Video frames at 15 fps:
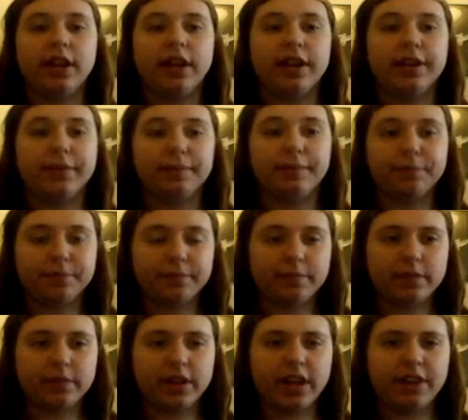
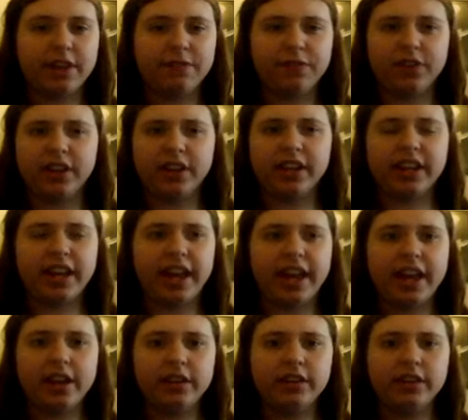I
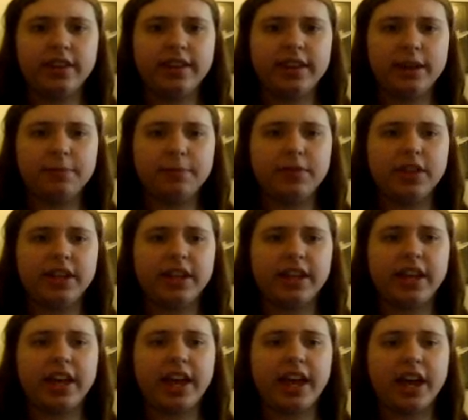forget the name of the
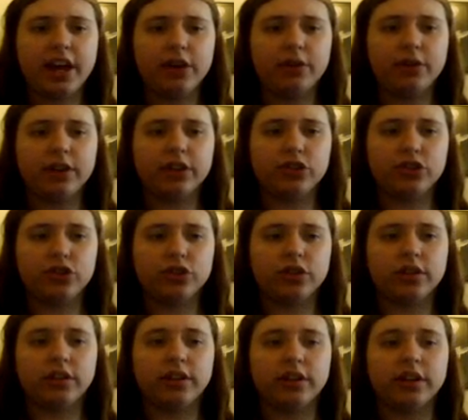
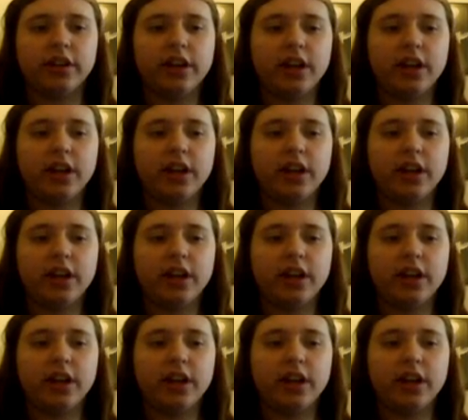character.